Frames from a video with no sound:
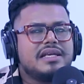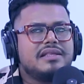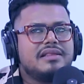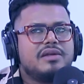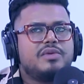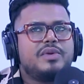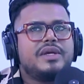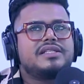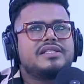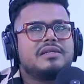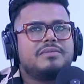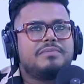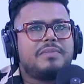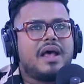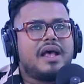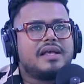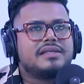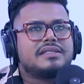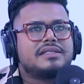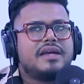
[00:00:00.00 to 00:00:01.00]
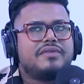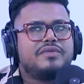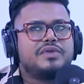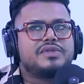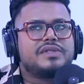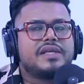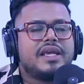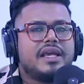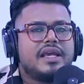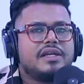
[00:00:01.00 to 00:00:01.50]
recent past, I have to
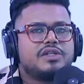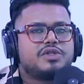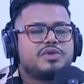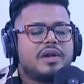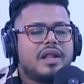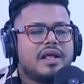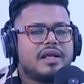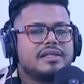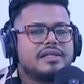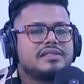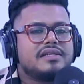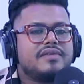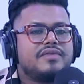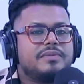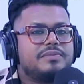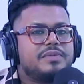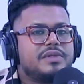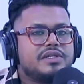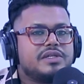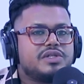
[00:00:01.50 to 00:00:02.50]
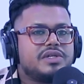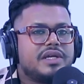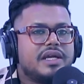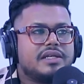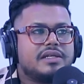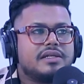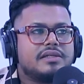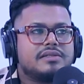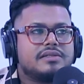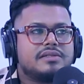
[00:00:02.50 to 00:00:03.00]
say, Sri Lankans have
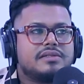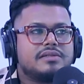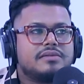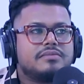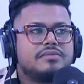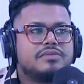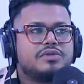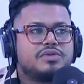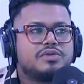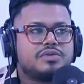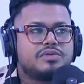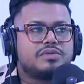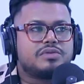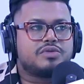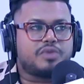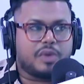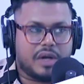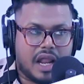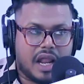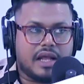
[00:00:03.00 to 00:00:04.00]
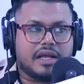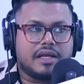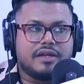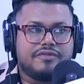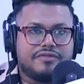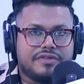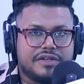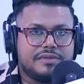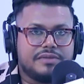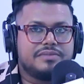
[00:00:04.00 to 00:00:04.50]
appreciated Sri Lankan
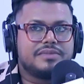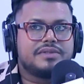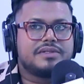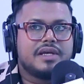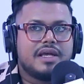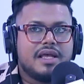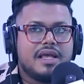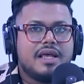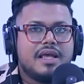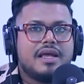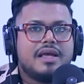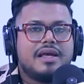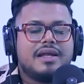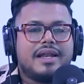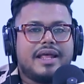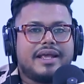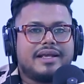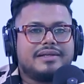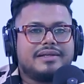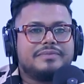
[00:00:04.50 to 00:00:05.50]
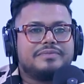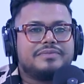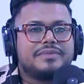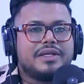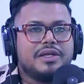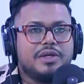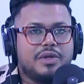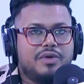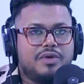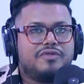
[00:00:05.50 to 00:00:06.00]
films. Like,
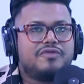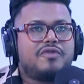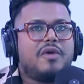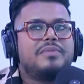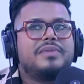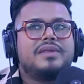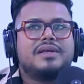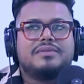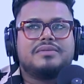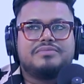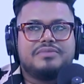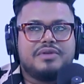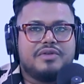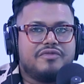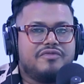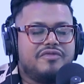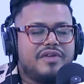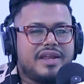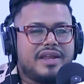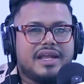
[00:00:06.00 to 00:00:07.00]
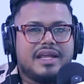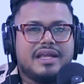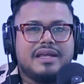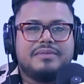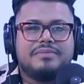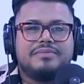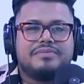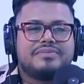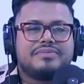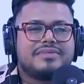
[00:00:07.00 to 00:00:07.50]
you know, from the very, you
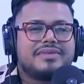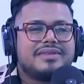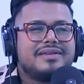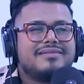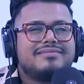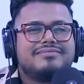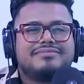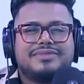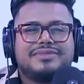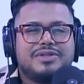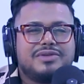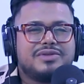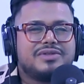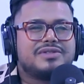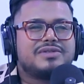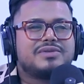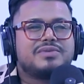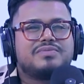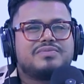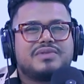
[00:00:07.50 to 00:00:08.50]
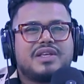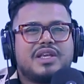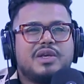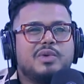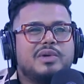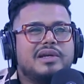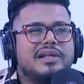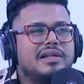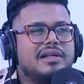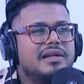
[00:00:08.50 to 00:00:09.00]
know, those cute
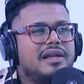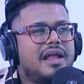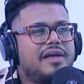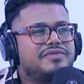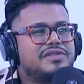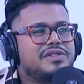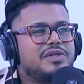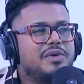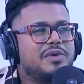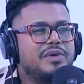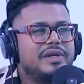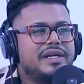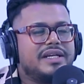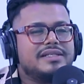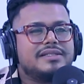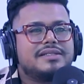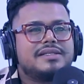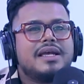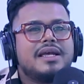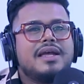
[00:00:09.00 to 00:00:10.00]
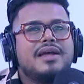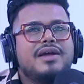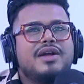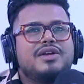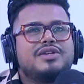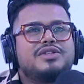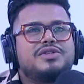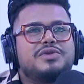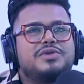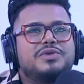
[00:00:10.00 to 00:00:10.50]
little love stories
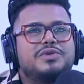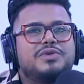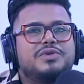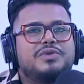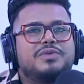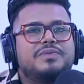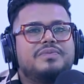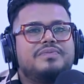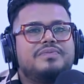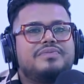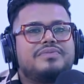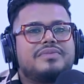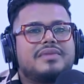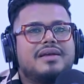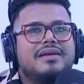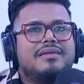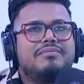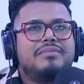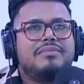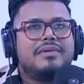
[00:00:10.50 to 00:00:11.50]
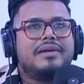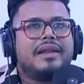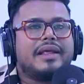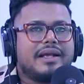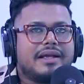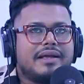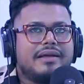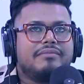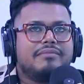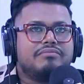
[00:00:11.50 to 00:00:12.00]
to,
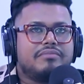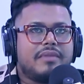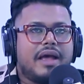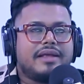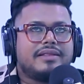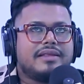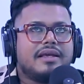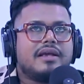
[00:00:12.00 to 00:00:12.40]
like, I think